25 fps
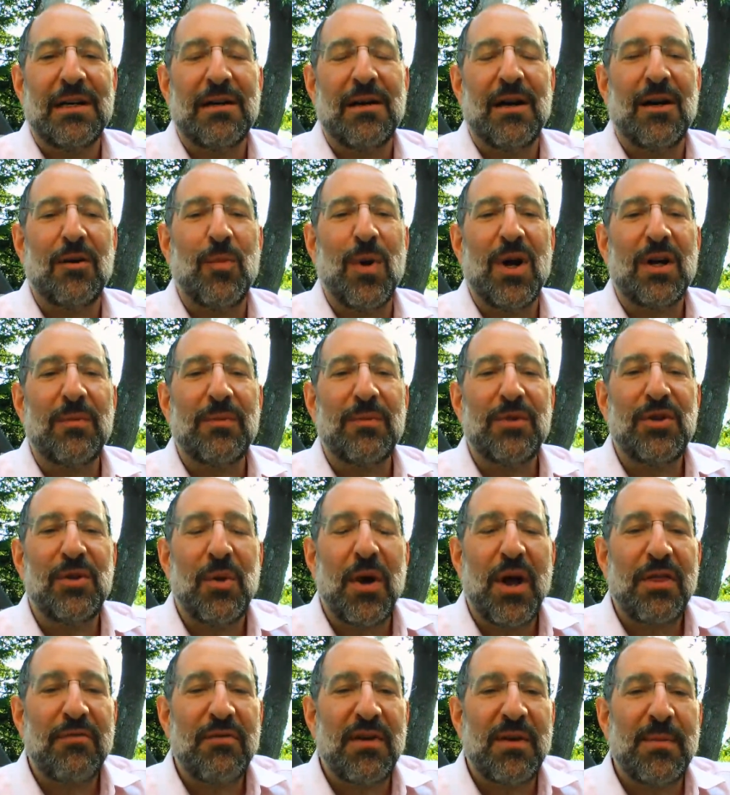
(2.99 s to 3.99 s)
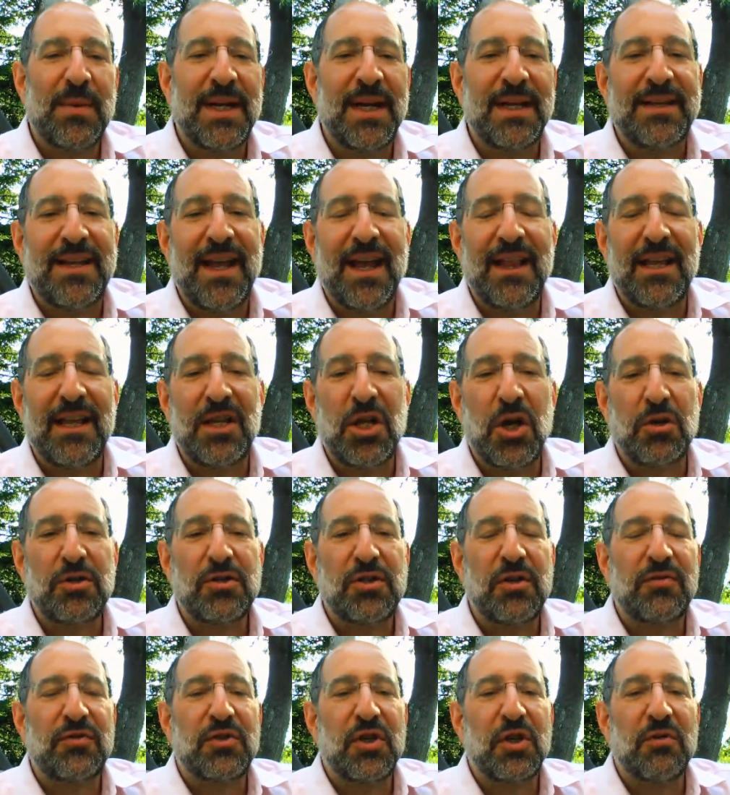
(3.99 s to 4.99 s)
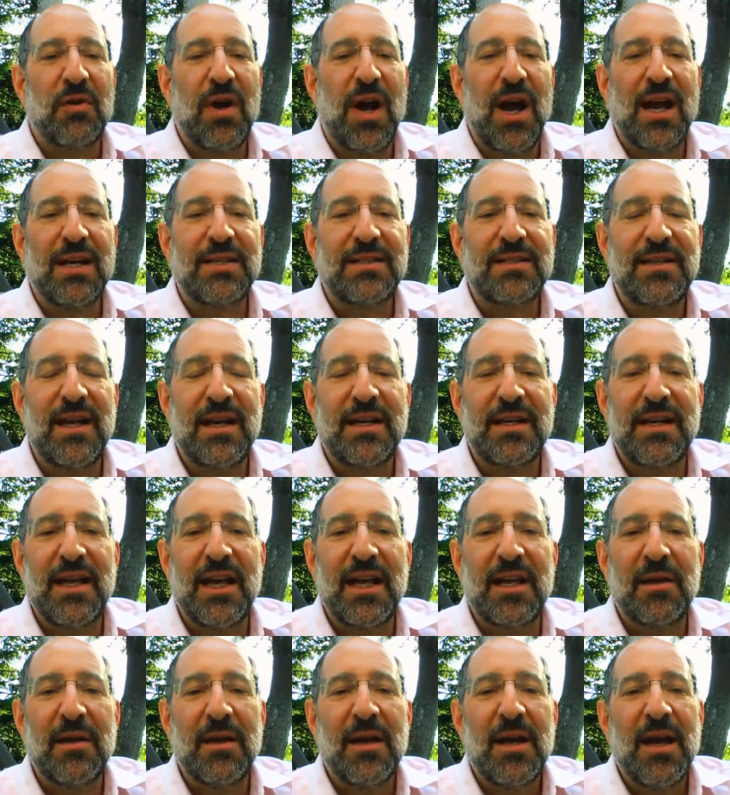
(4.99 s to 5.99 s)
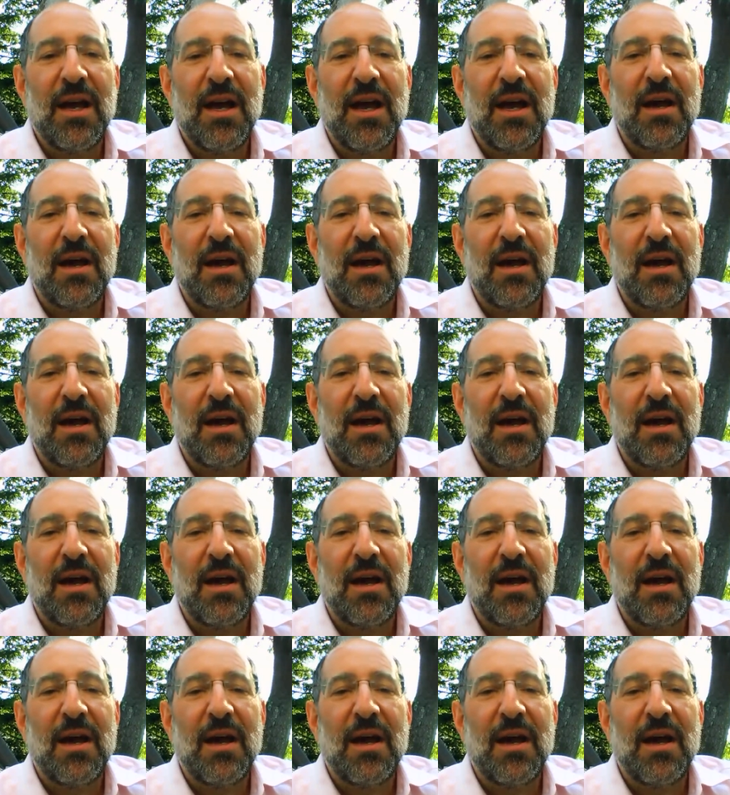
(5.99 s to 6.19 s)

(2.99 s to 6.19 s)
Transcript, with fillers: Uh, welcome to our three-minute daily dose of Torah studying